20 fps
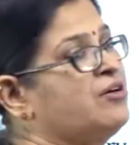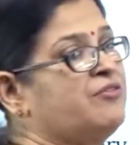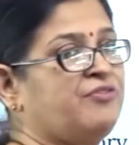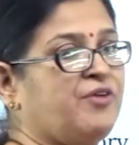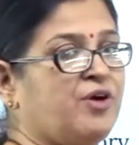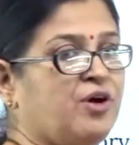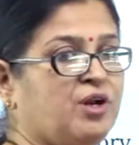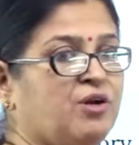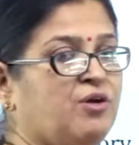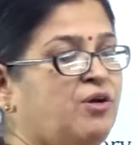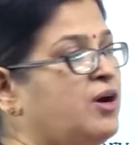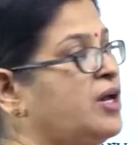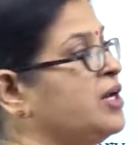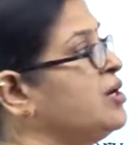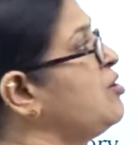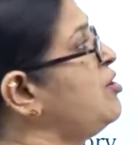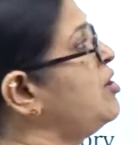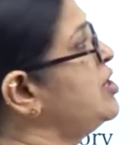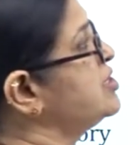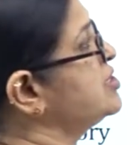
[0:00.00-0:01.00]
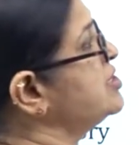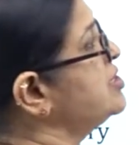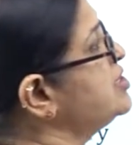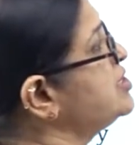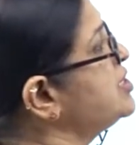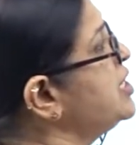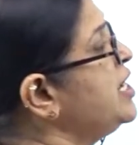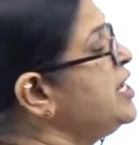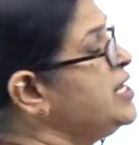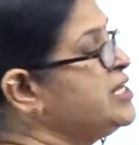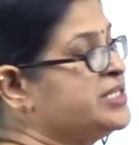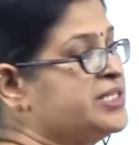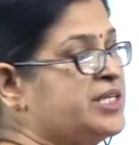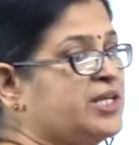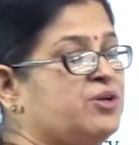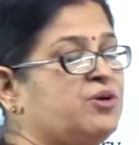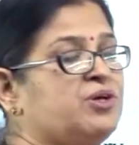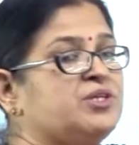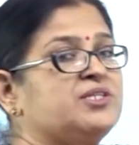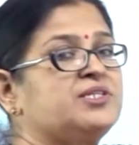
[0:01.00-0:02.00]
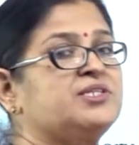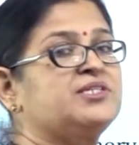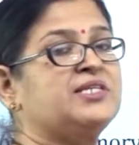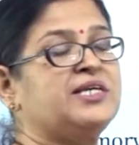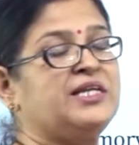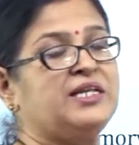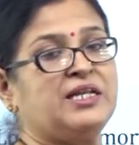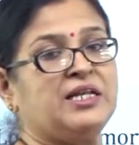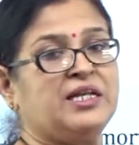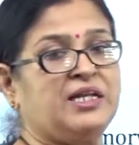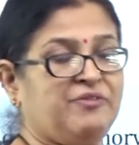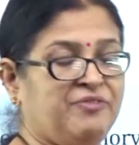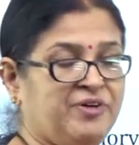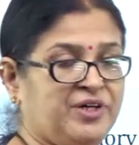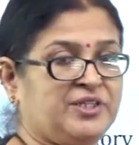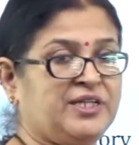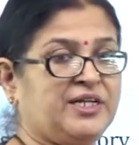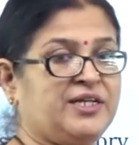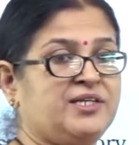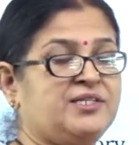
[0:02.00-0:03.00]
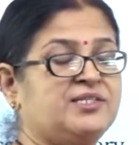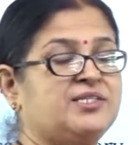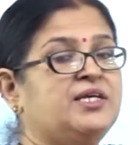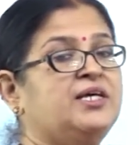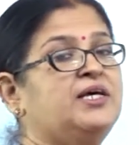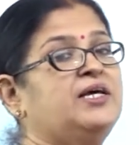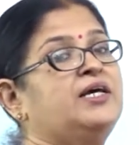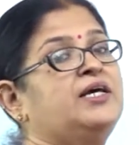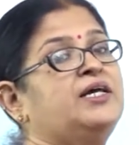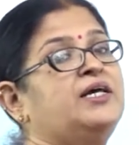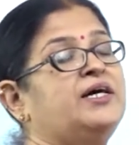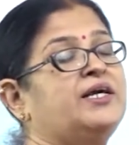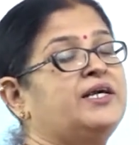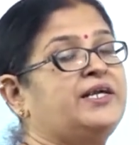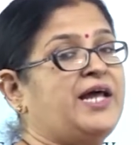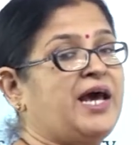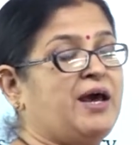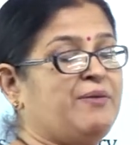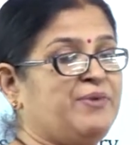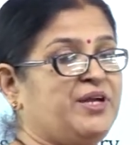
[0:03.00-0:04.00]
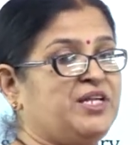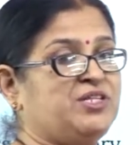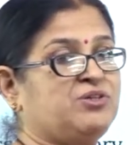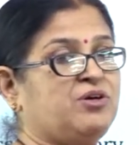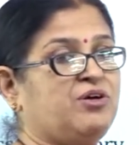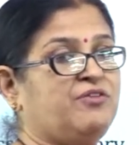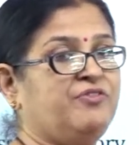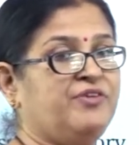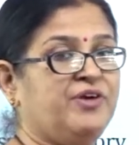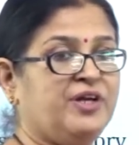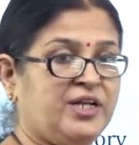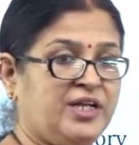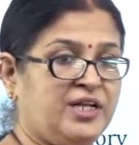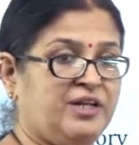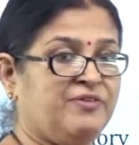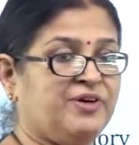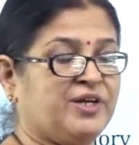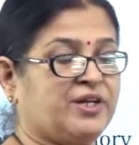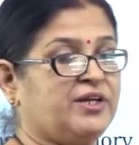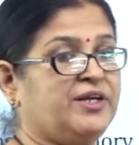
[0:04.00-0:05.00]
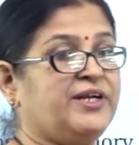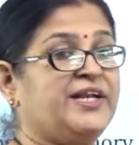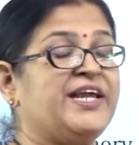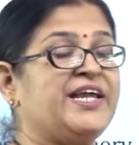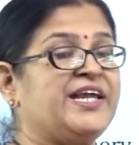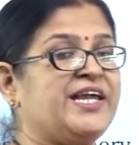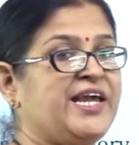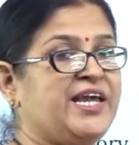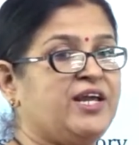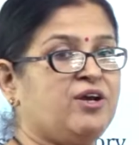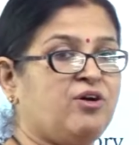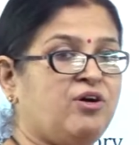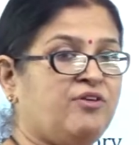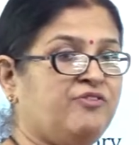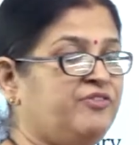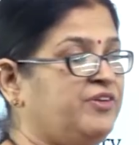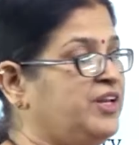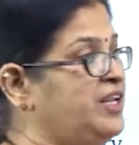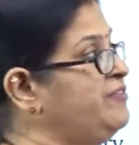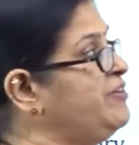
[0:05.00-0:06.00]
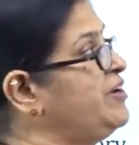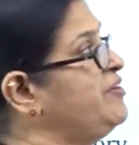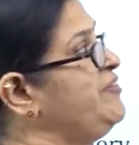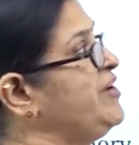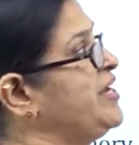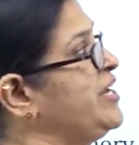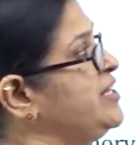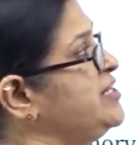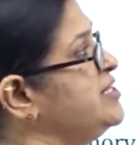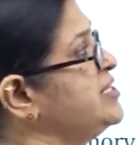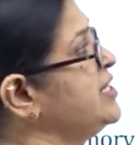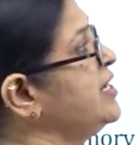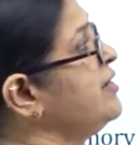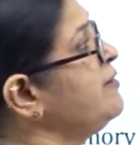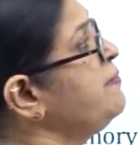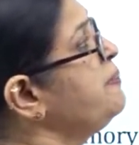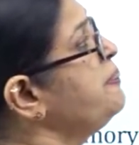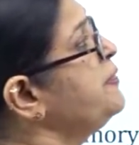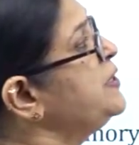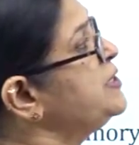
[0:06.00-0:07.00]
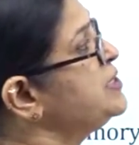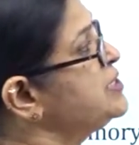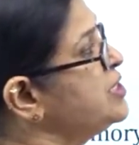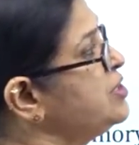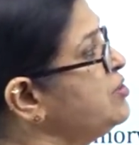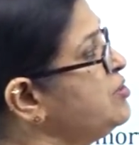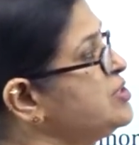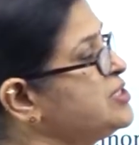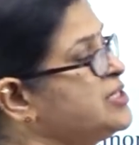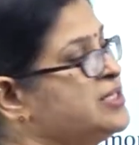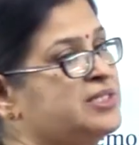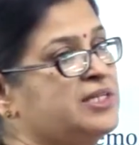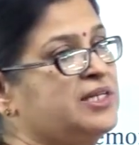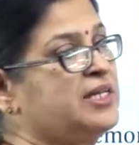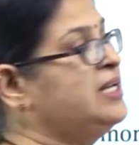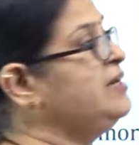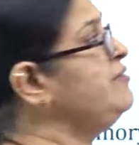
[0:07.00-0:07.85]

of alcohol causes cirrhosis in liver, that is uh, damage of liver, decaying of liver, we can say. Cirrhosis in